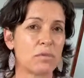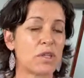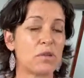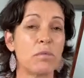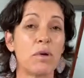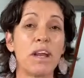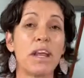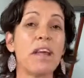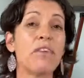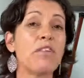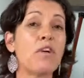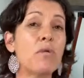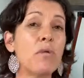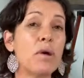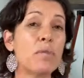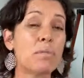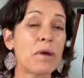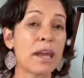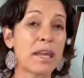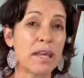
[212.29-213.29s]
So whenever
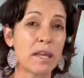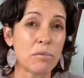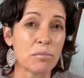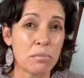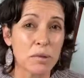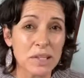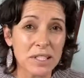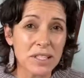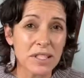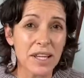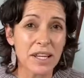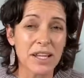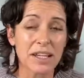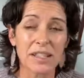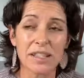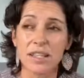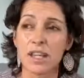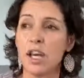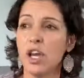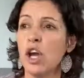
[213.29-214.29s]
we're baking
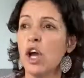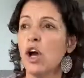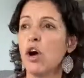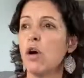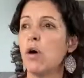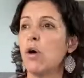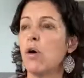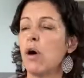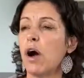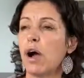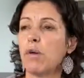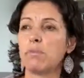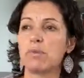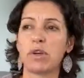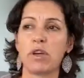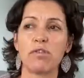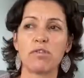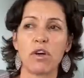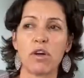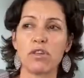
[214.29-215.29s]
biscuits, or I'm
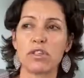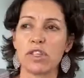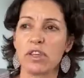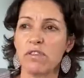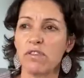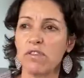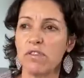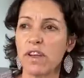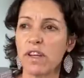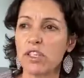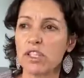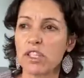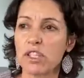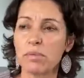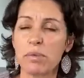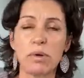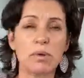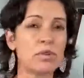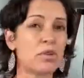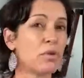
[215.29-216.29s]
doing roasted
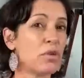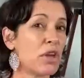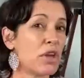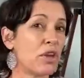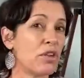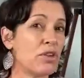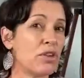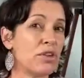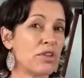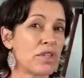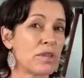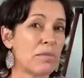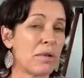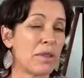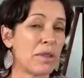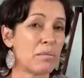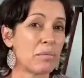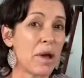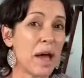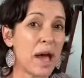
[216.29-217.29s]
vegetables, or you can use them
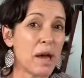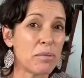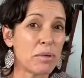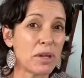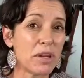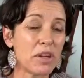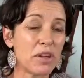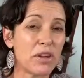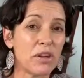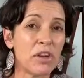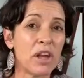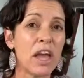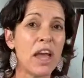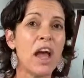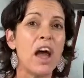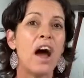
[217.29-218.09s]
on the barbecue,